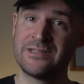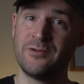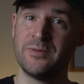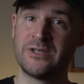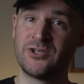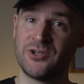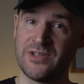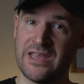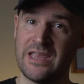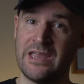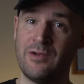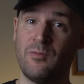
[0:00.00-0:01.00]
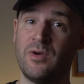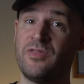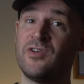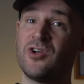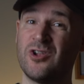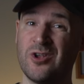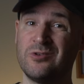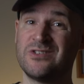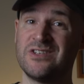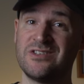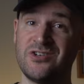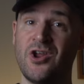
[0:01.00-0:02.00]
to the original key with the
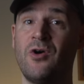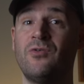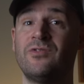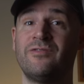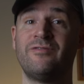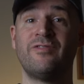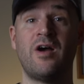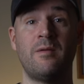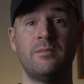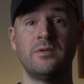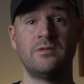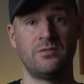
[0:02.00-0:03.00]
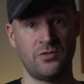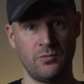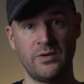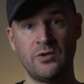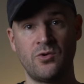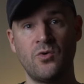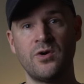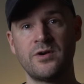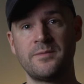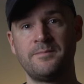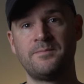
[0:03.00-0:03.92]
closest note from the real chord.